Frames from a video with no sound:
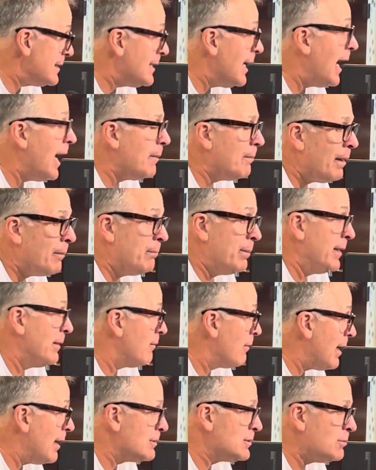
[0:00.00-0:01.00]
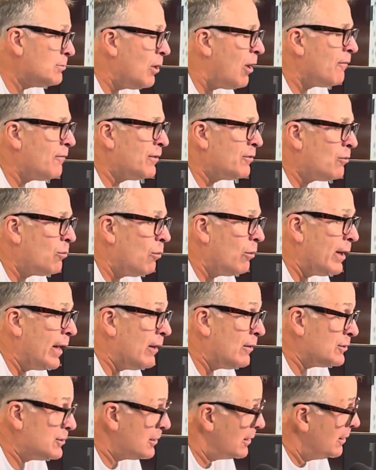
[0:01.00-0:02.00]
job. I've been around some offense
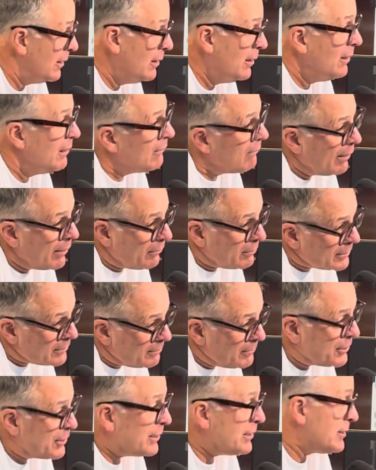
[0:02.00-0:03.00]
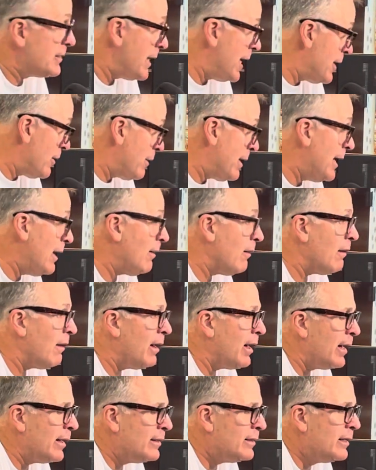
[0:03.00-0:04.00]
coordinators, whether it was at Michigan State or here,
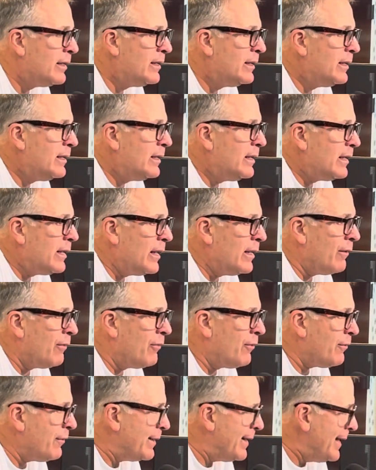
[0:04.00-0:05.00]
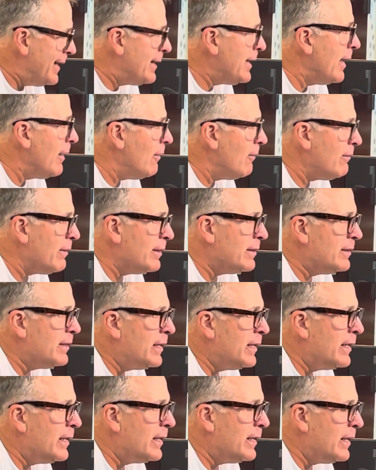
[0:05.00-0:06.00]
and, you know, they're detailed
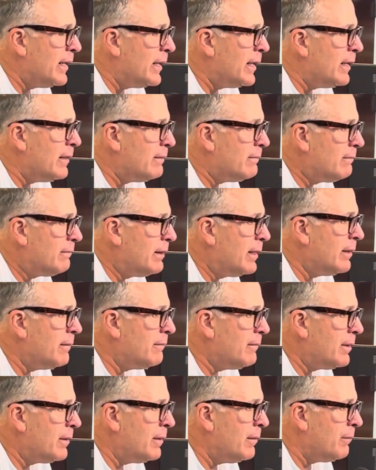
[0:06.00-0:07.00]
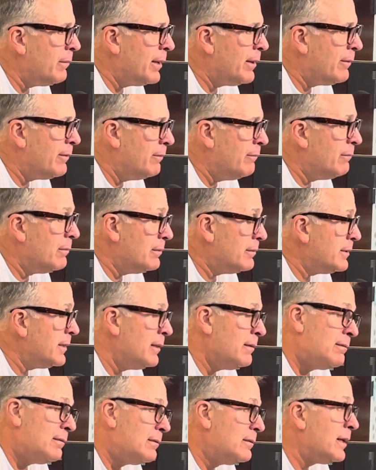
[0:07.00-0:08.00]
and you
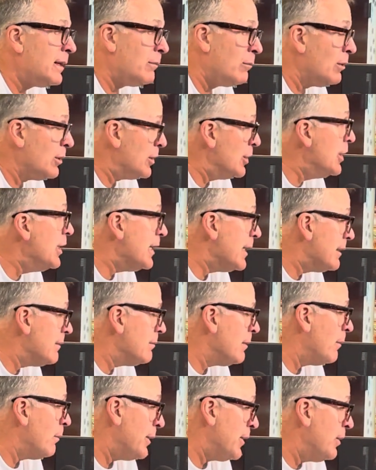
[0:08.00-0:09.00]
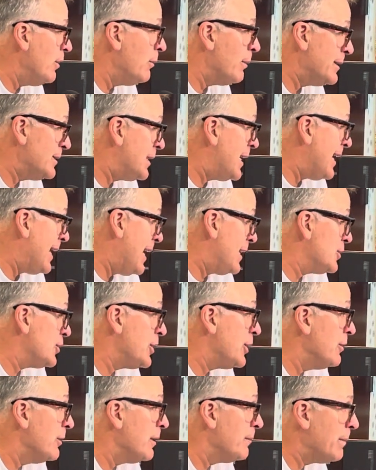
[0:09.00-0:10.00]
know, like we're good at what we do. We just got to
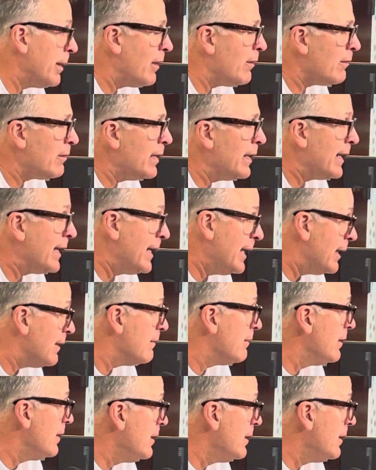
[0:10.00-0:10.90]
execute it better. And again,